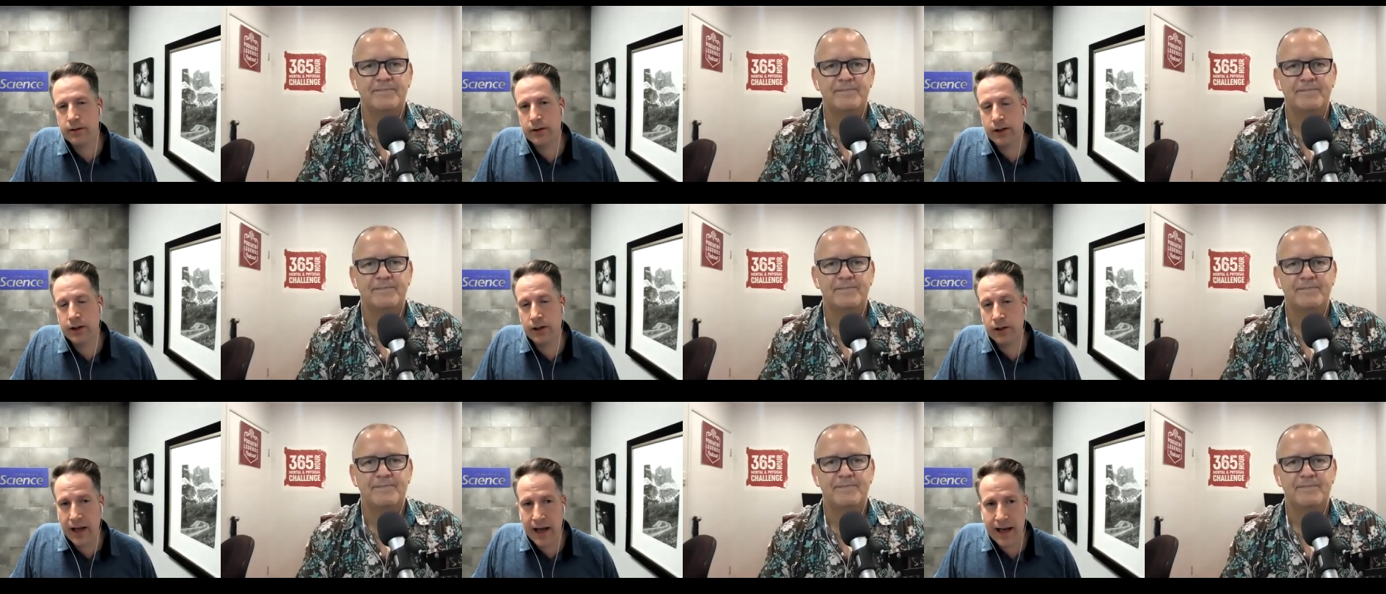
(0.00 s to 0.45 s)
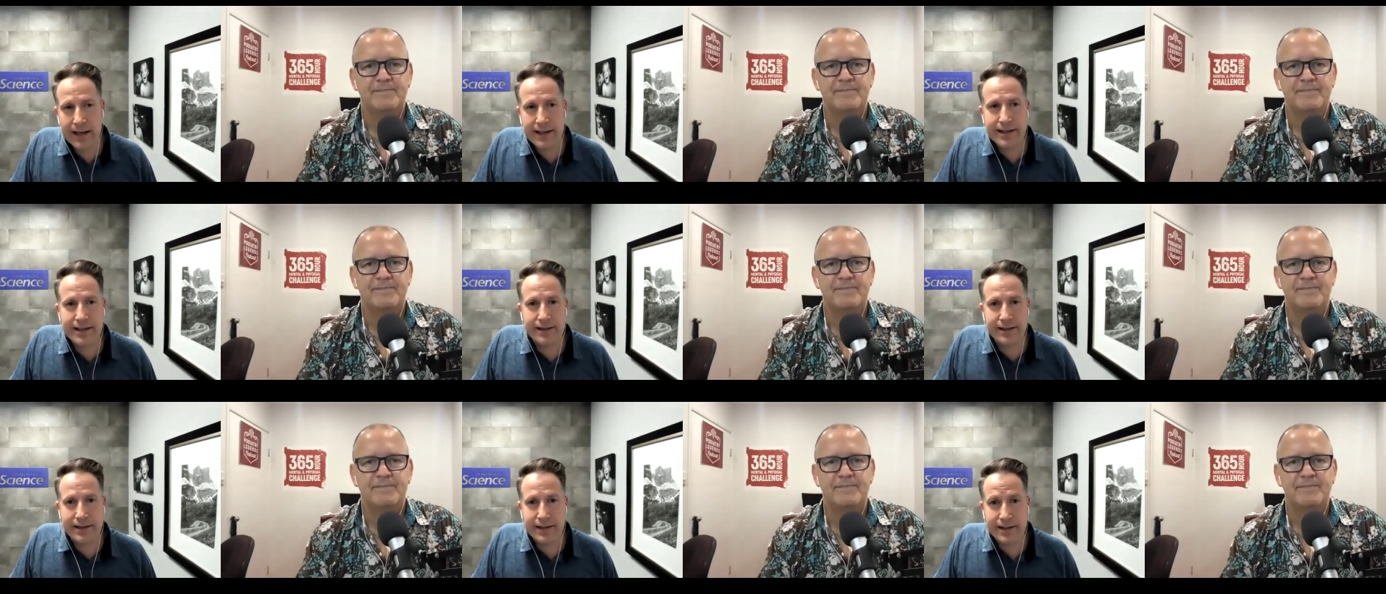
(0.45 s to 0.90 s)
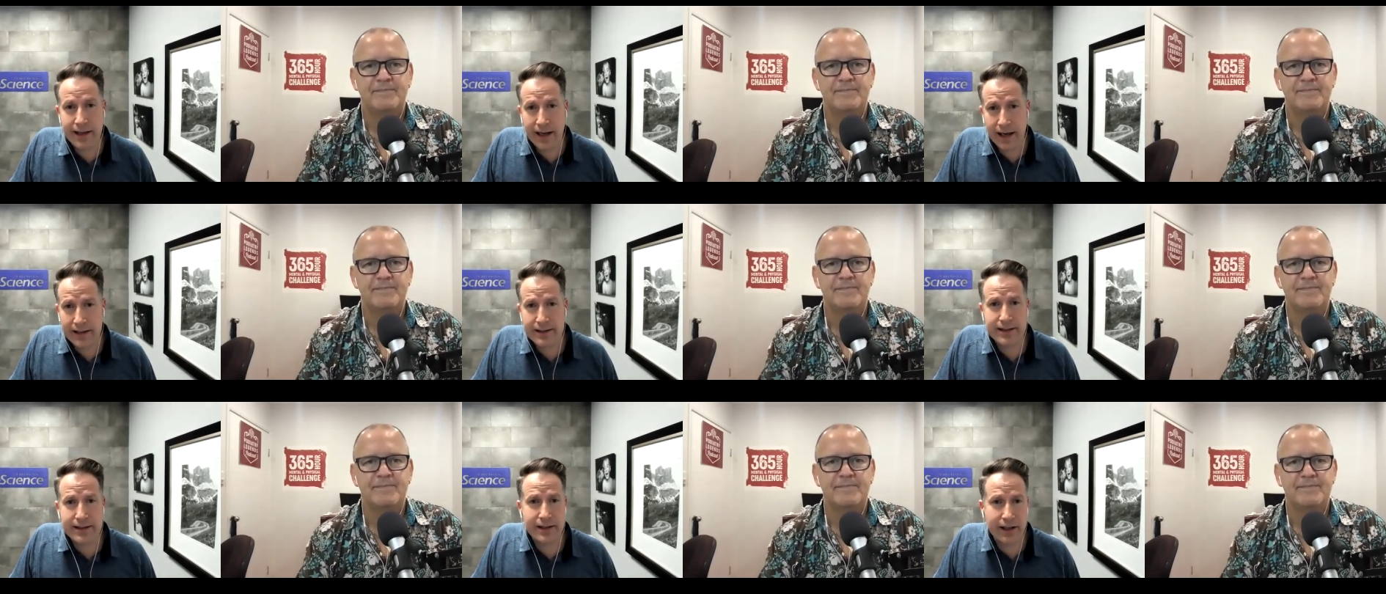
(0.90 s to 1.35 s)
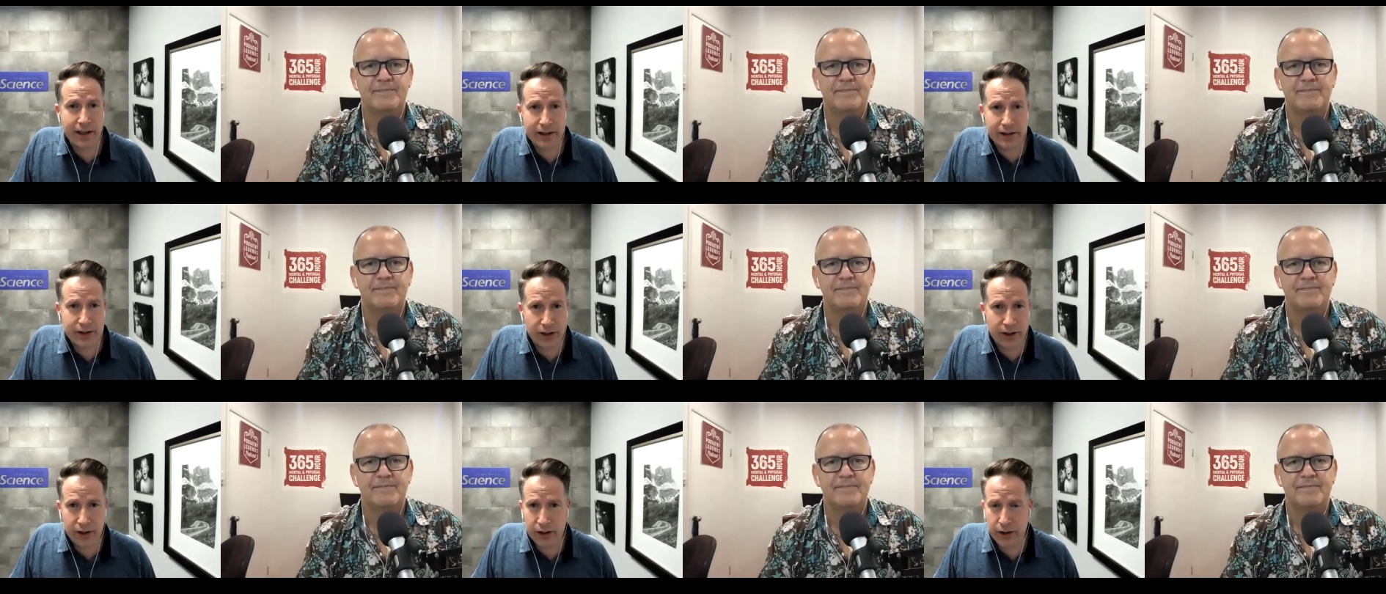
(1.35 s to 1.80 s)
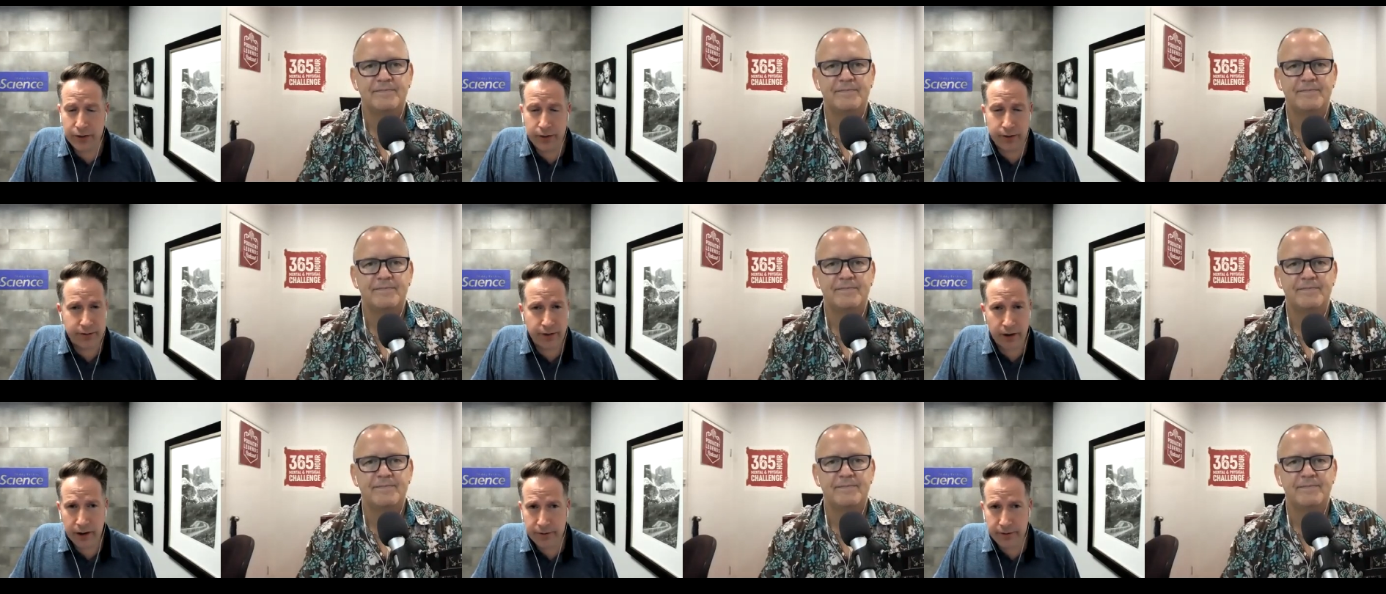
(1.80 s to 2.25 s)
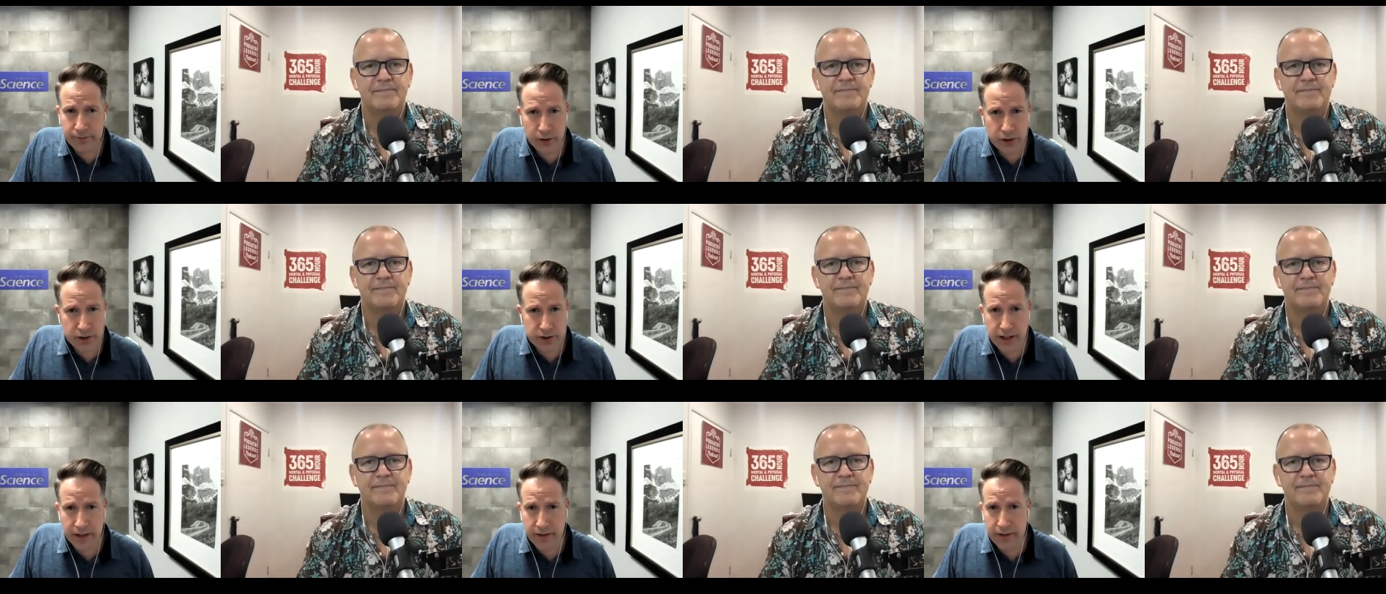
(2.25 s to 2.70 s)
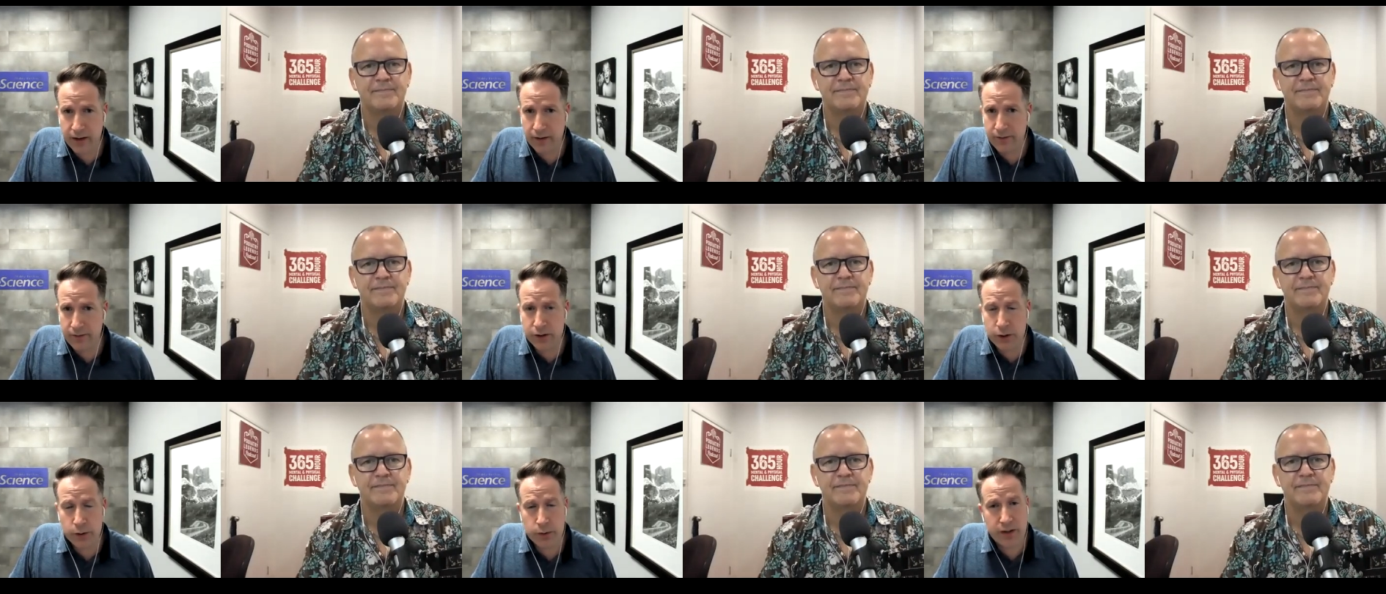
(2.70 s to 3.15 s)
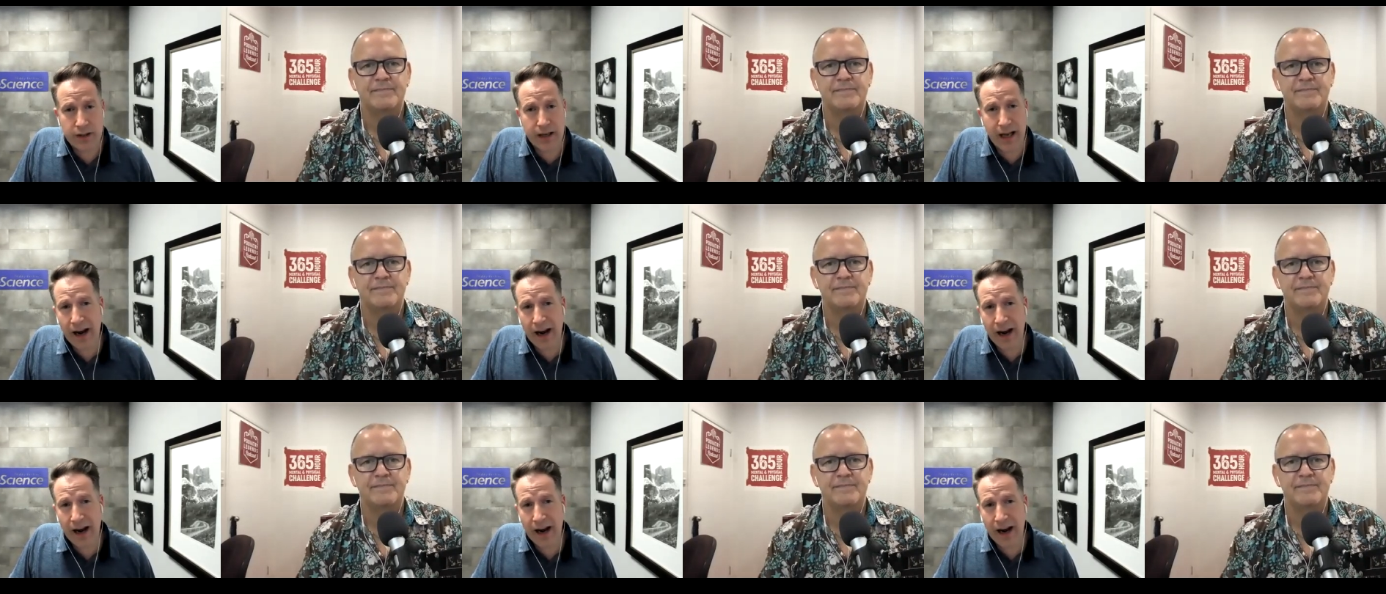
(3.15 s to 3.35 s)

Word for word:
Speaker 1: class in stats that I took on the very first day that I've used in